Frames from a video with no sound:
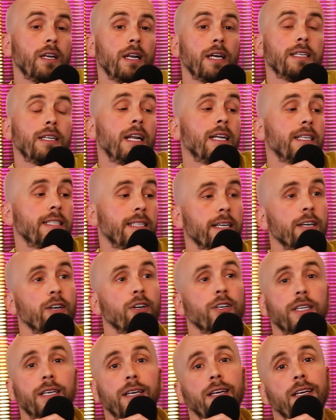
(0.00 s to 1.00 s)
let's say
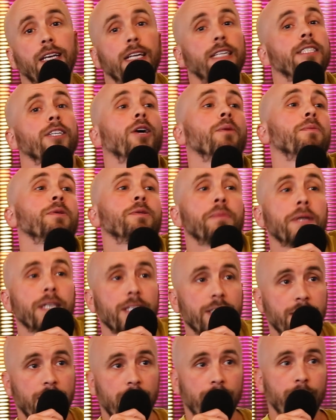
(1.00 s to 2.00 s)
I'm as big
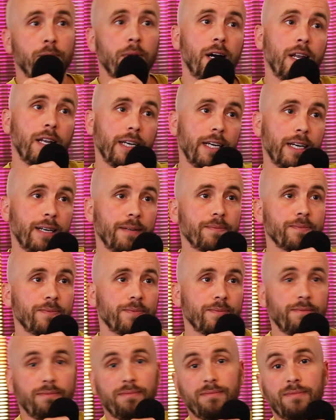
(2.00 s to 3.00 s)
as Steven Bartlett, yeah?
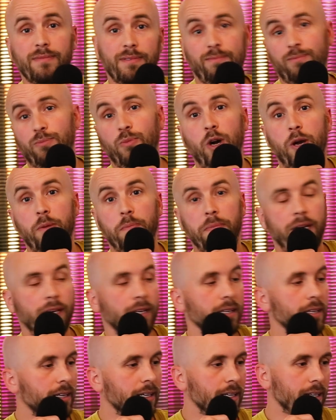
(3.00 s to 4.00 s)
Won't be.
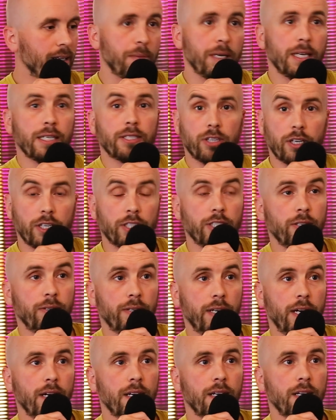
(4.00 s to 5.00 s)
But let's say I do,
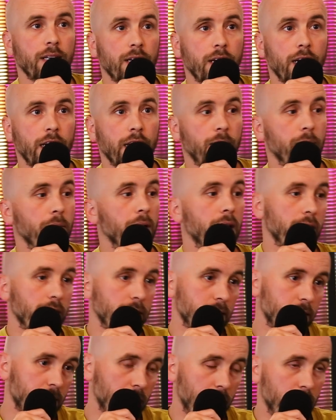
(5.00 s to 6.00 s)
yeah? And I'm
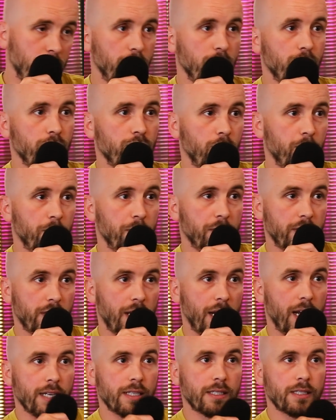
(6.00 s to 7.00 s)
go and use Rupert's
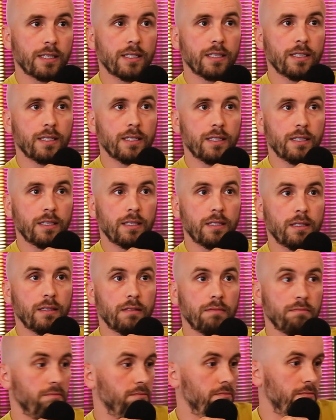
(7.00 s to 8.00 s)
class.
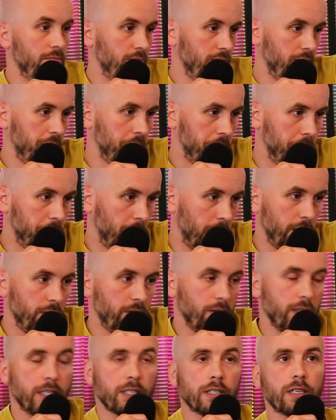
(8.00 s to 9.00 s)
Based
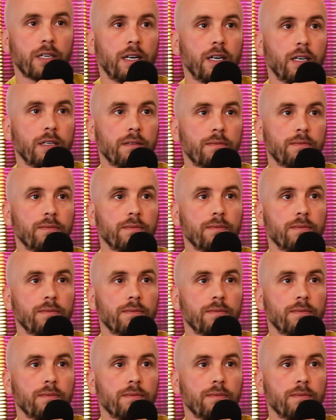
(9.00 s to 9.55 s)
on this, I can't.